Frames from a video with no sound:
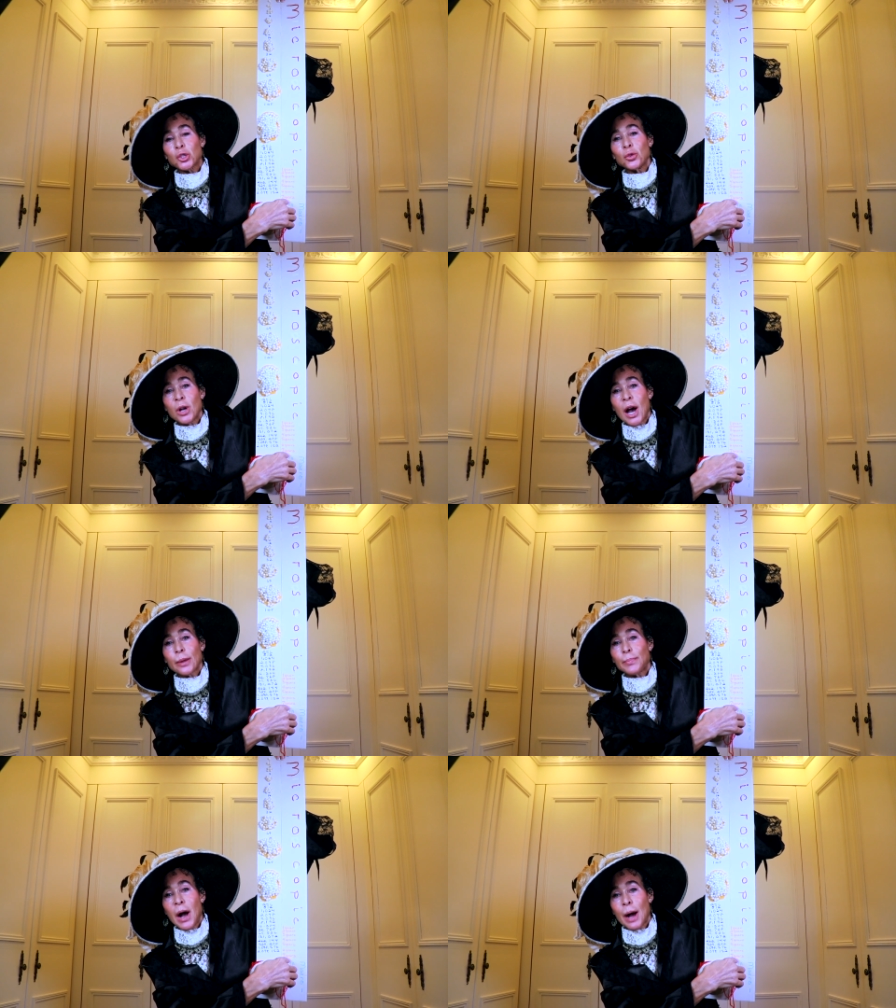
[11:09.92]
do
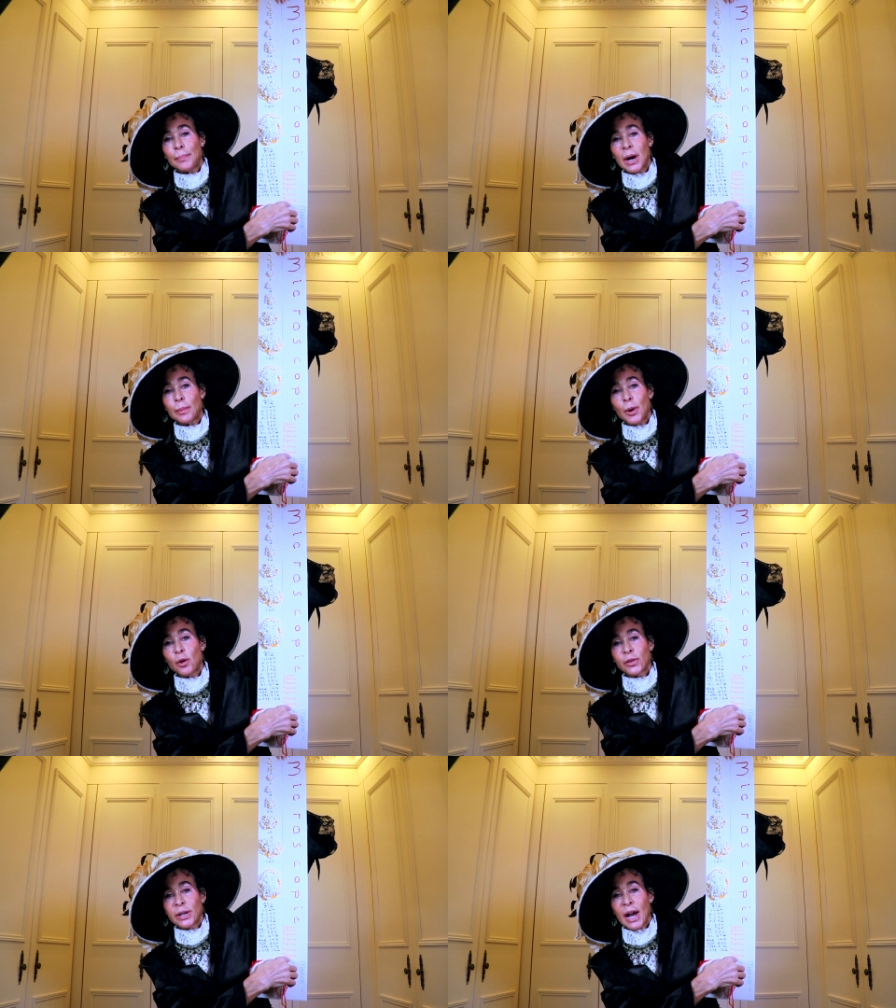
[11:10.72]
not pop up
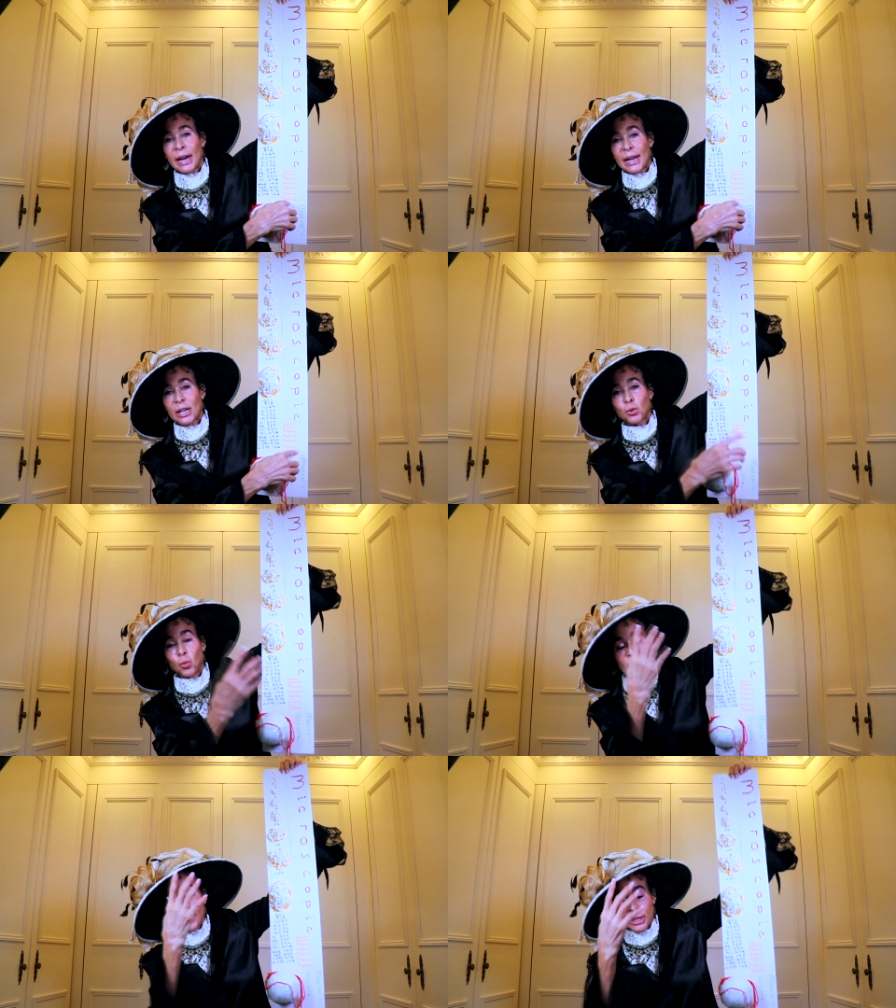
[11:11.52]
overnight as
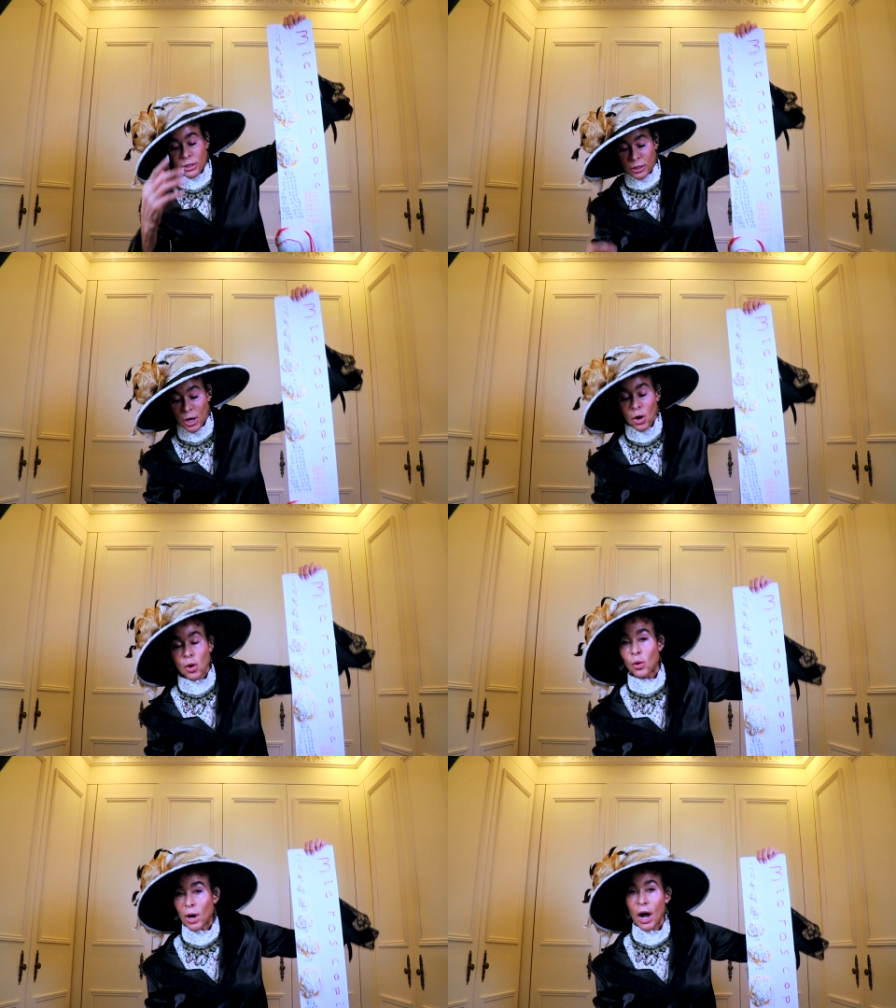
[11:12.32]
women
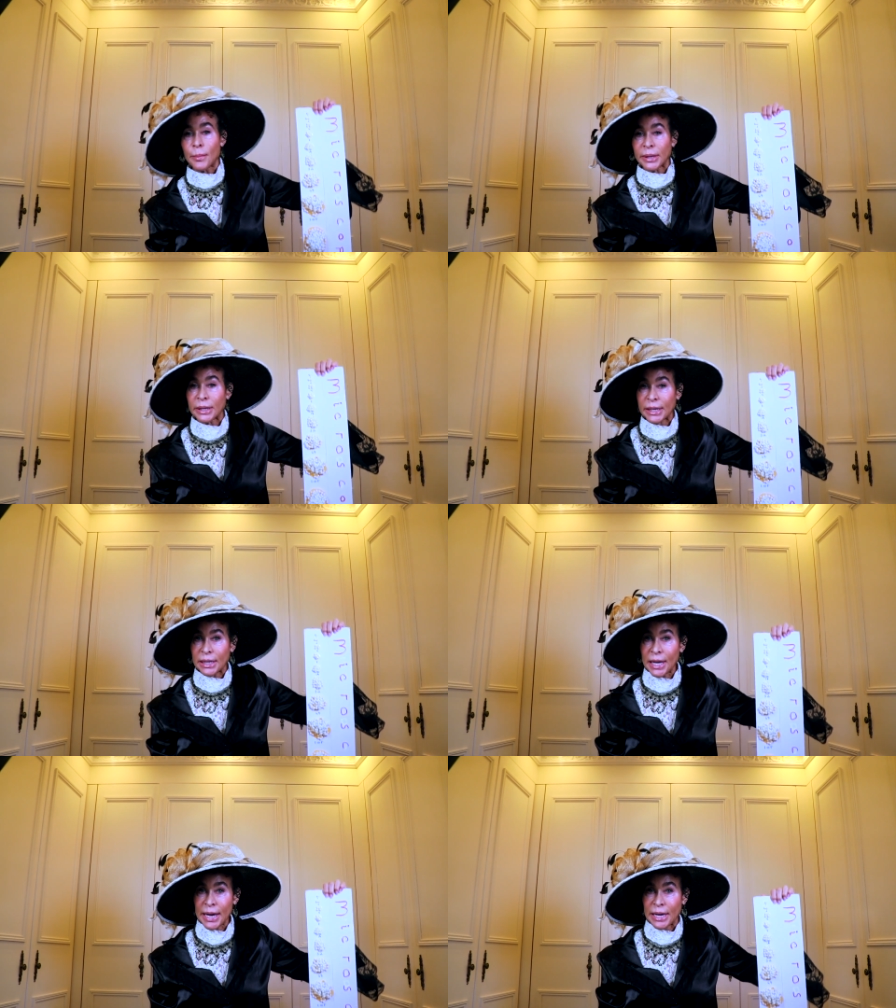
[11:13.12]
so commonly
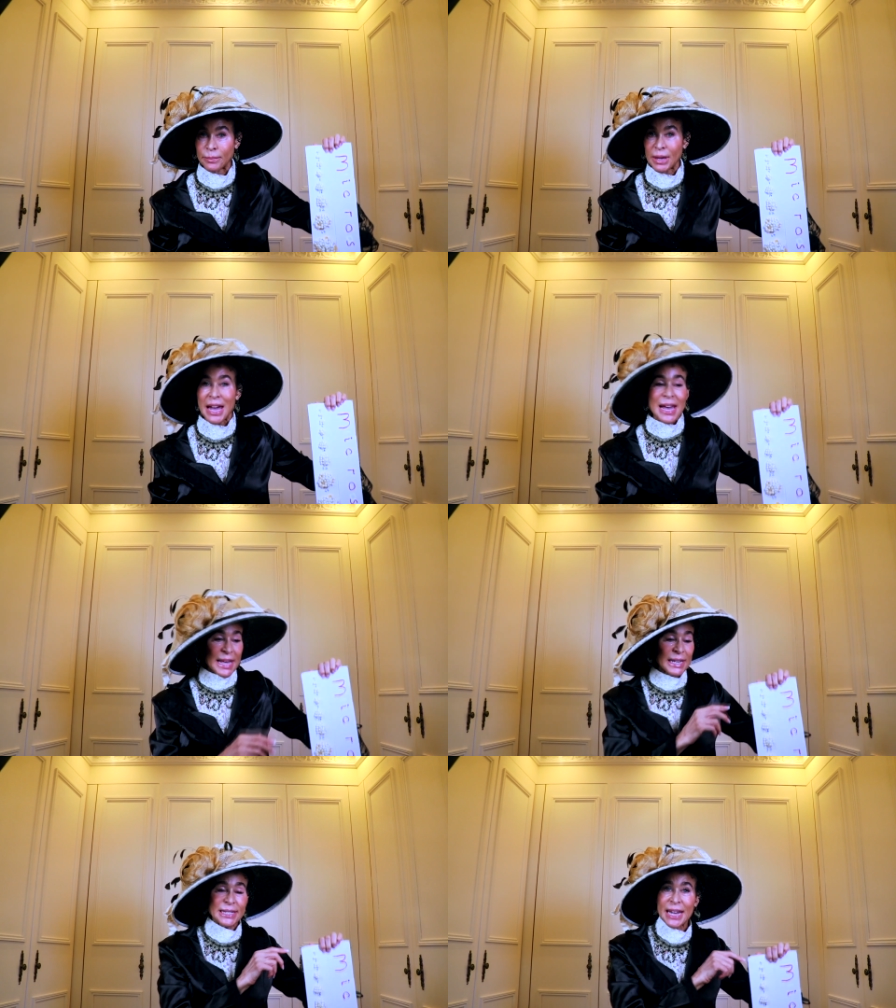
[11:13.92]
claim.
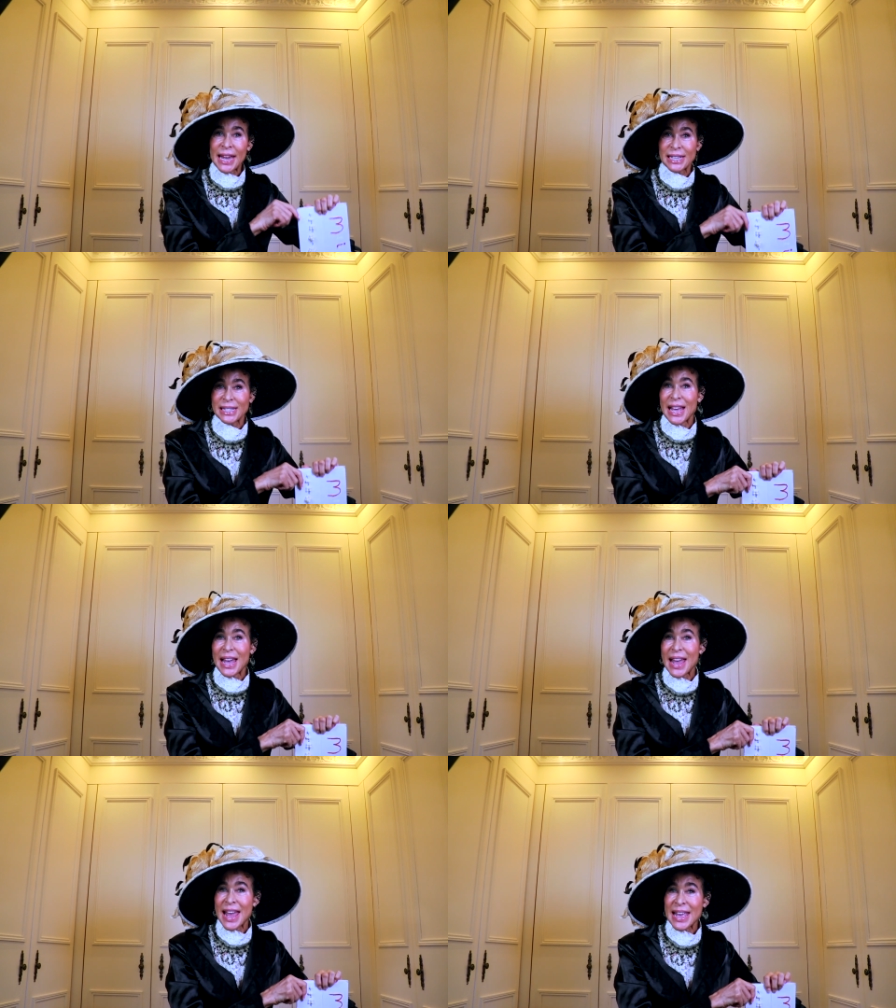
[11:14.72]
It takes
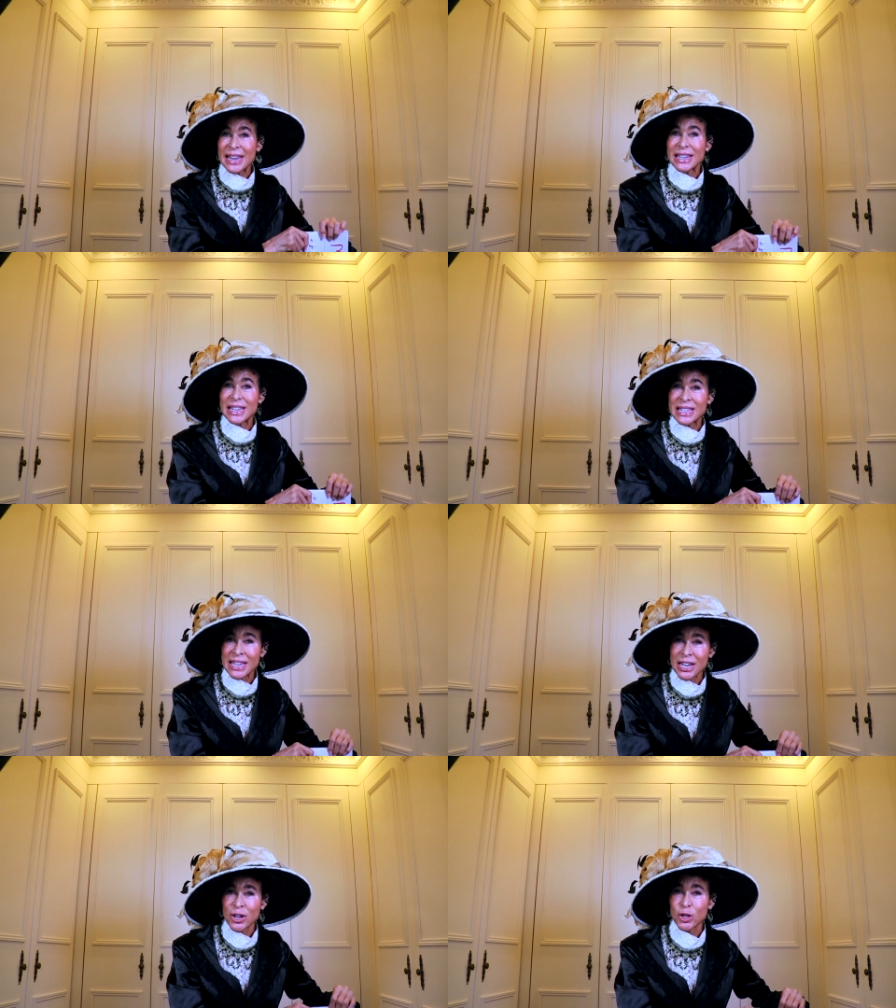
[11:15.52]

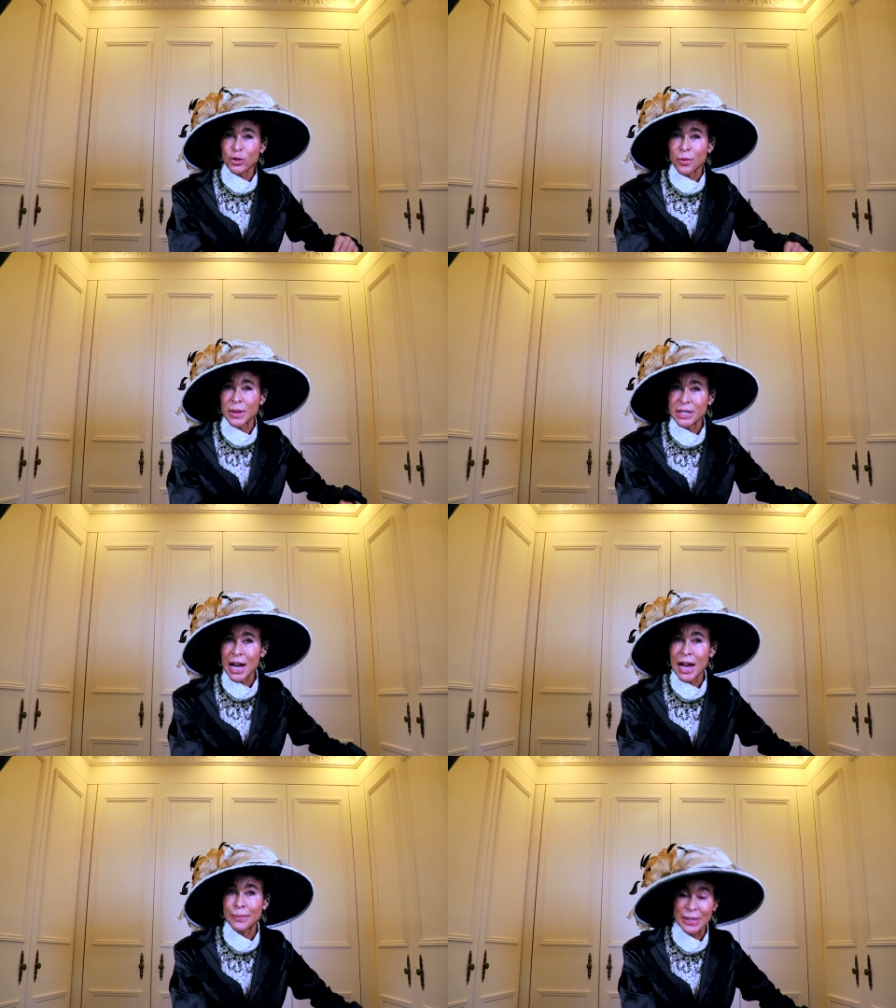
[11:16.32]
years from the
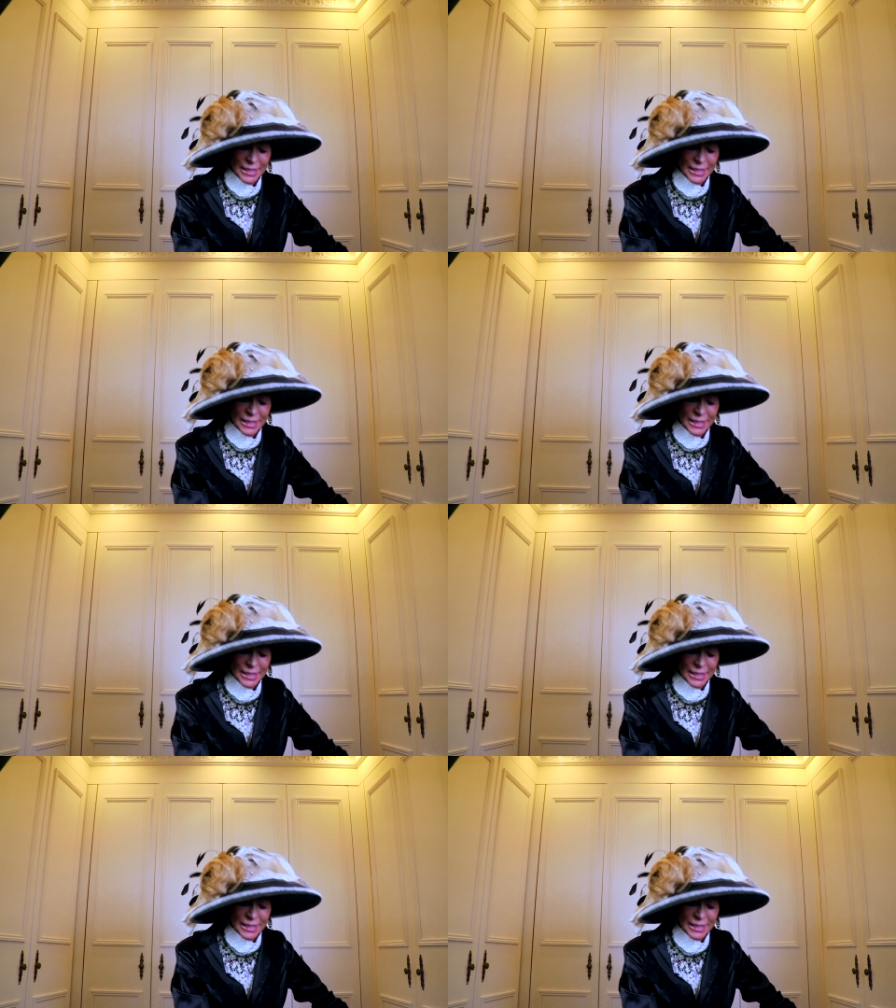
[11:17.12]
time a